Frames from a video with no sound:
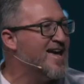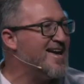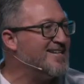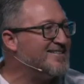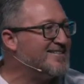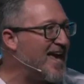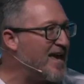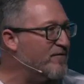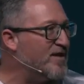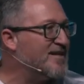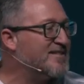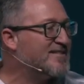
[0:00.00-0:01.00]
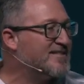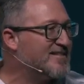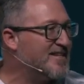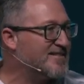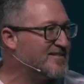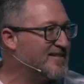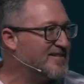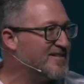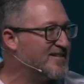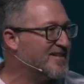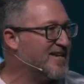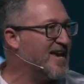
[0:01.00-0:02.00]
and David insisted
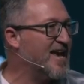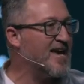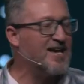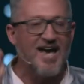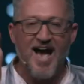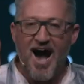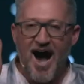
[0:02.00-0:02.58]
to the king,